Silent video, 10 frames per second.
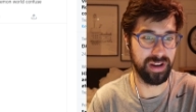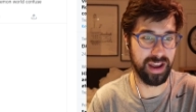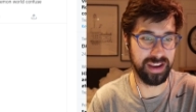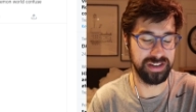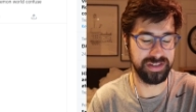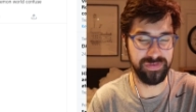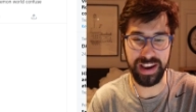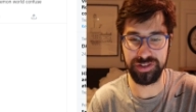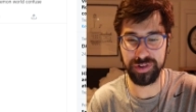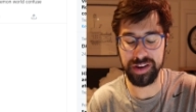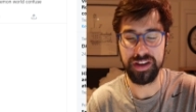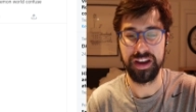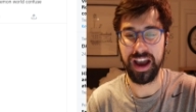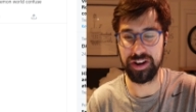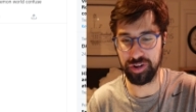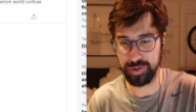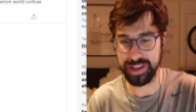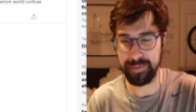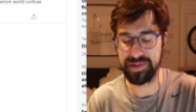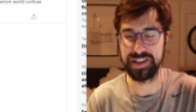Uh, he does vectoring. I don't know what
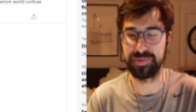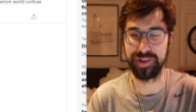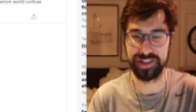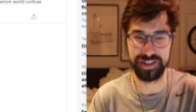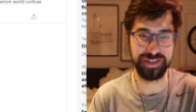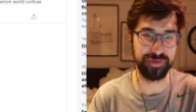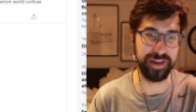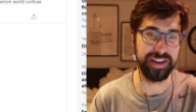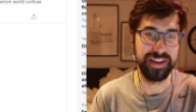that means, but he does do it.